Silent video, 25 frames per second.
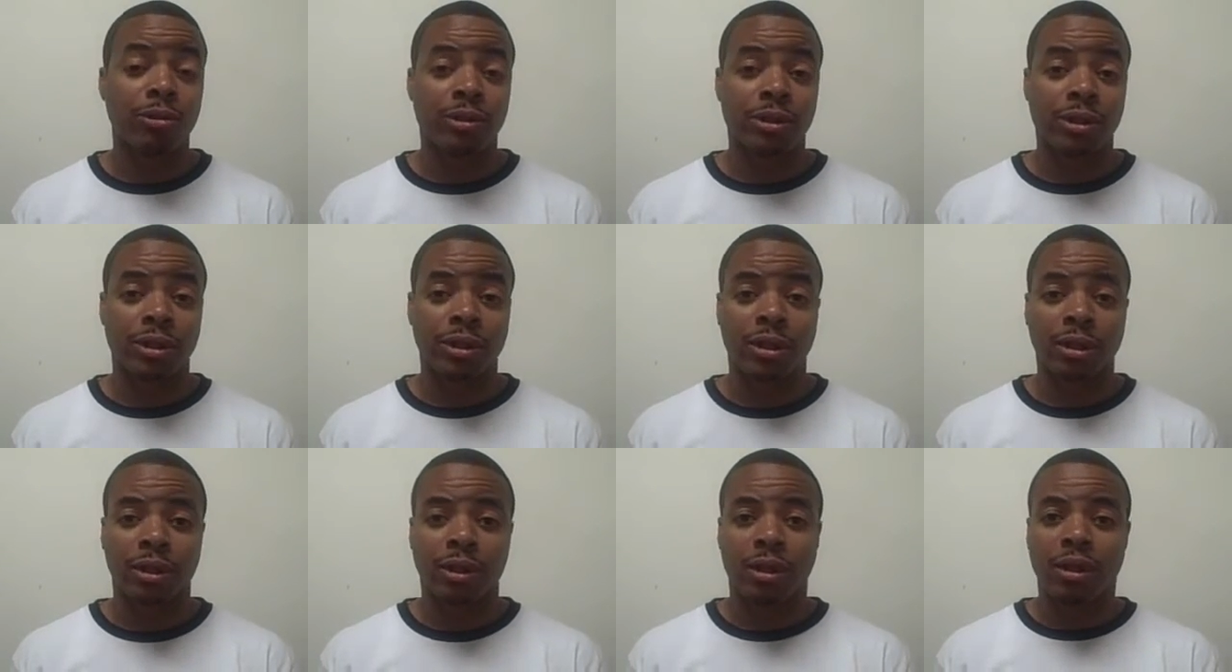
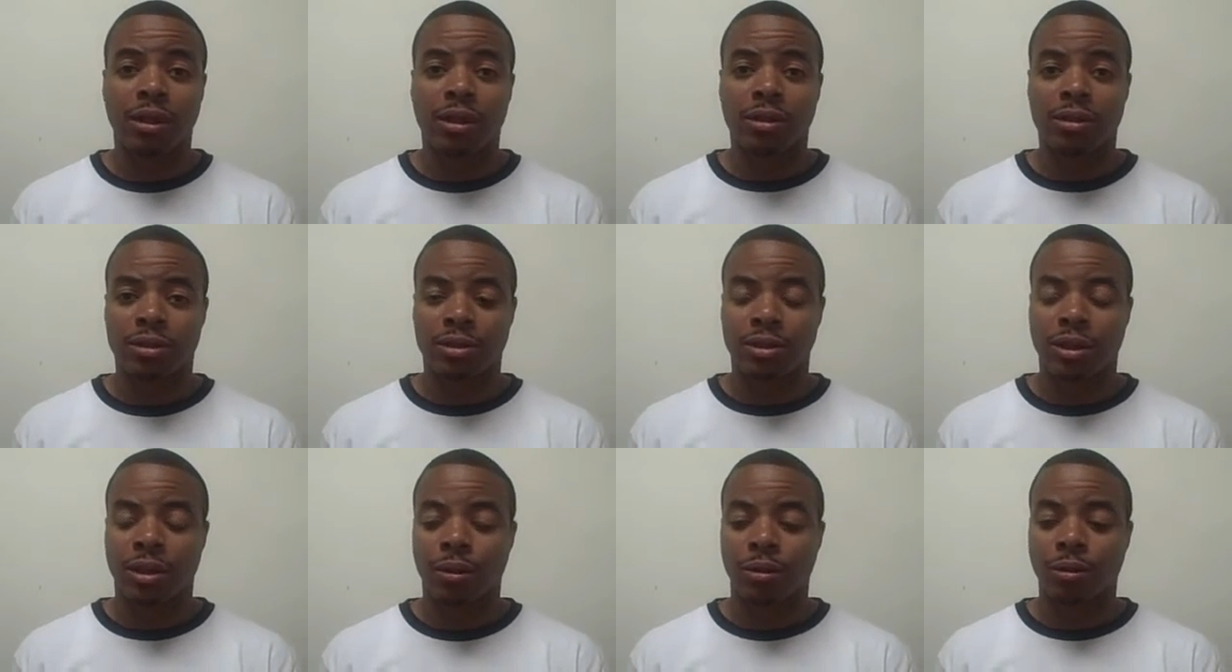So
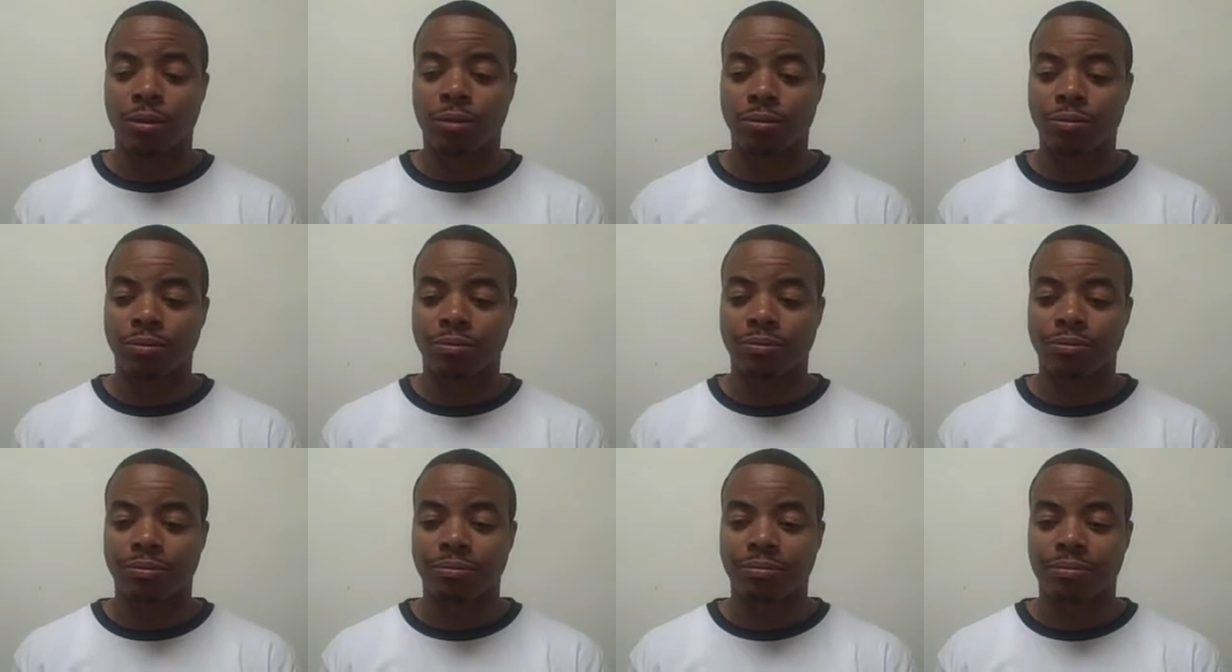
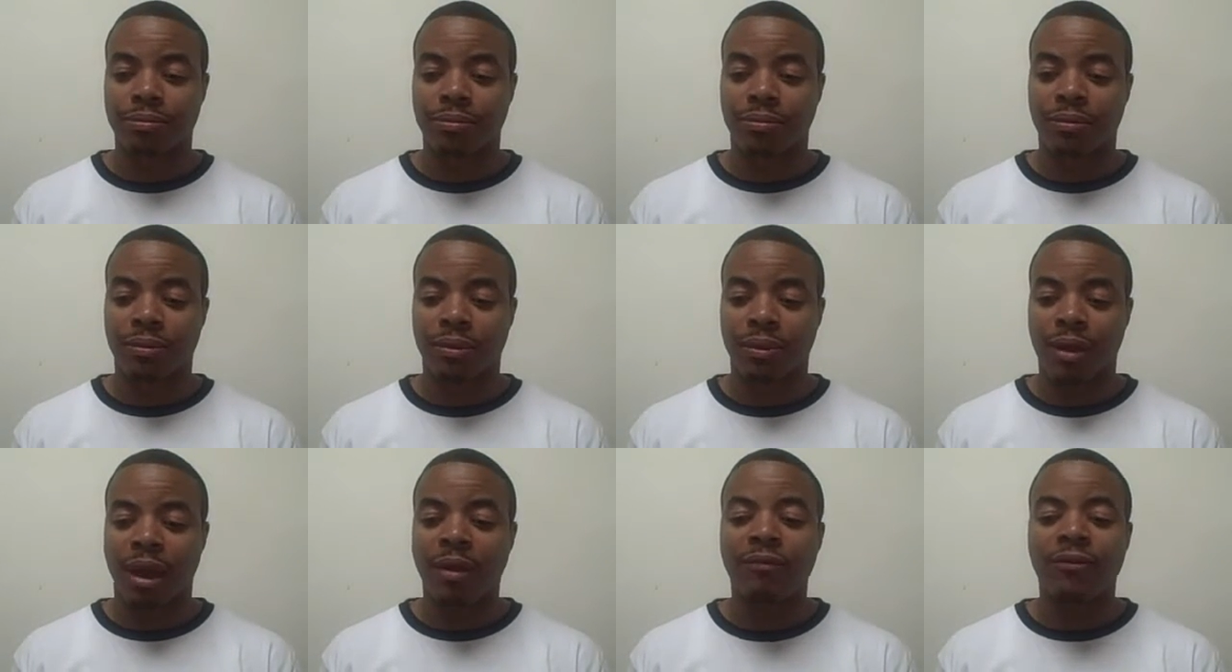I'm
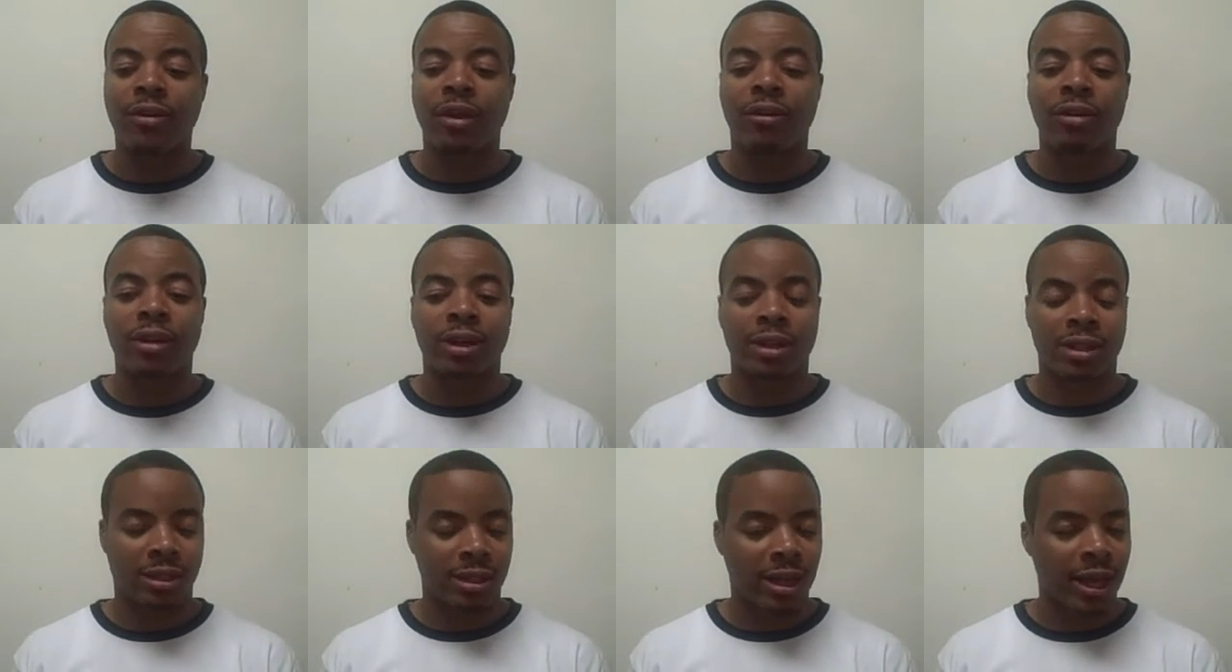very
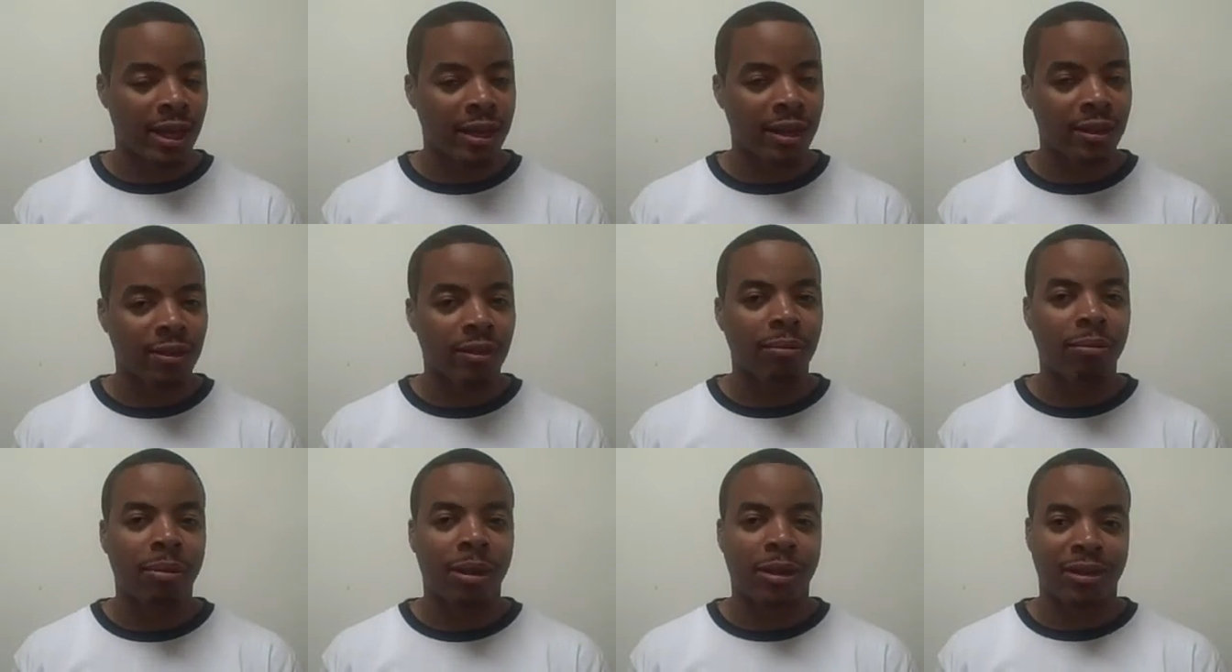excited about the
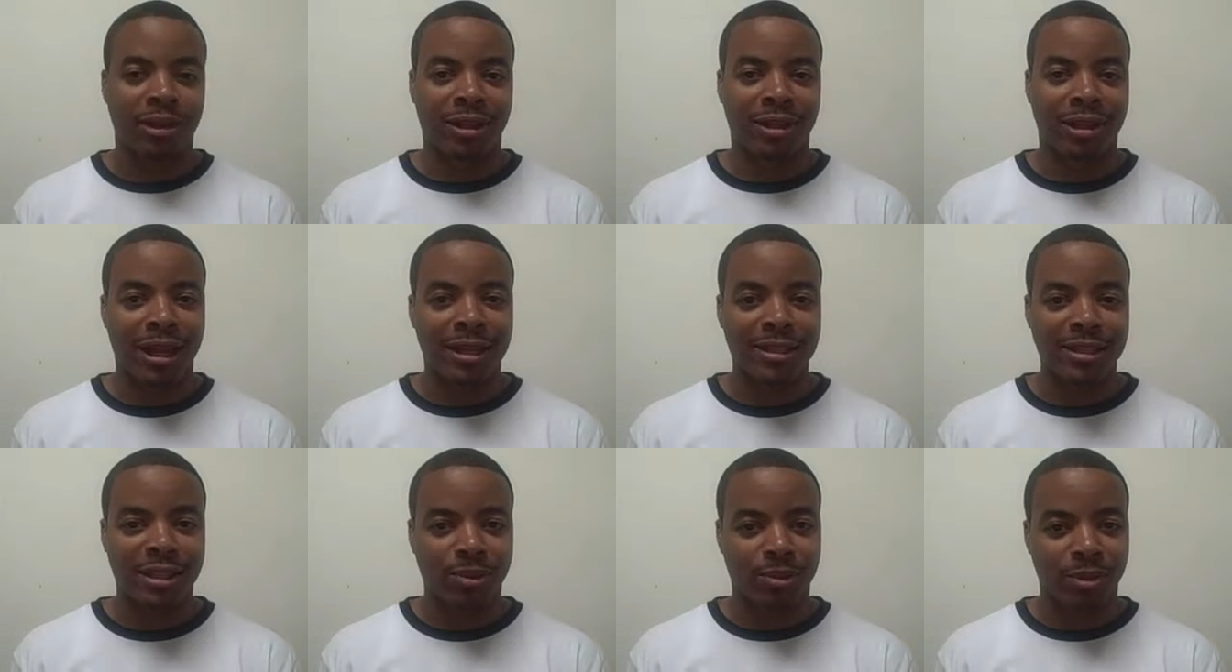class that we
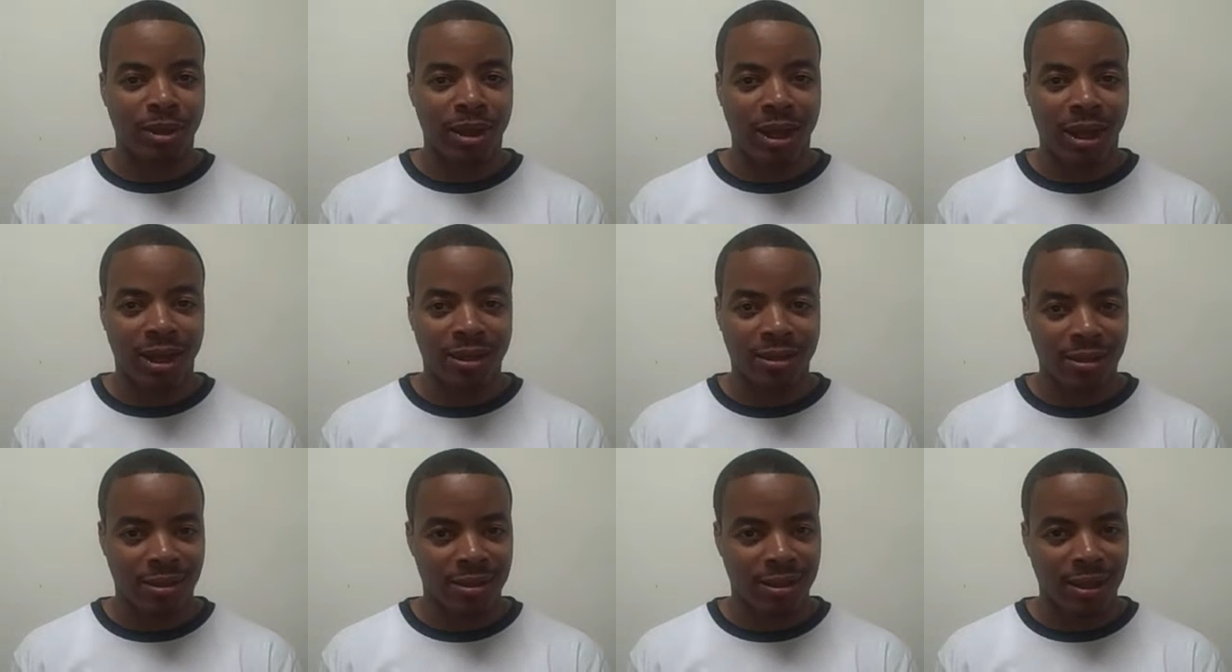had
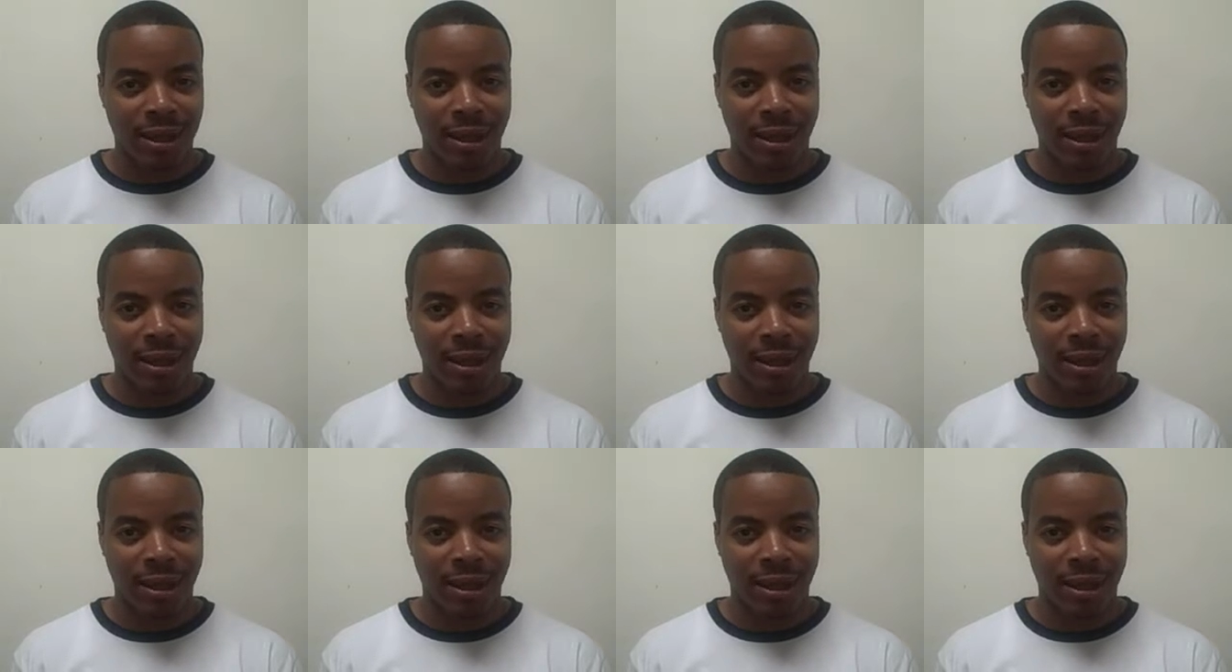today.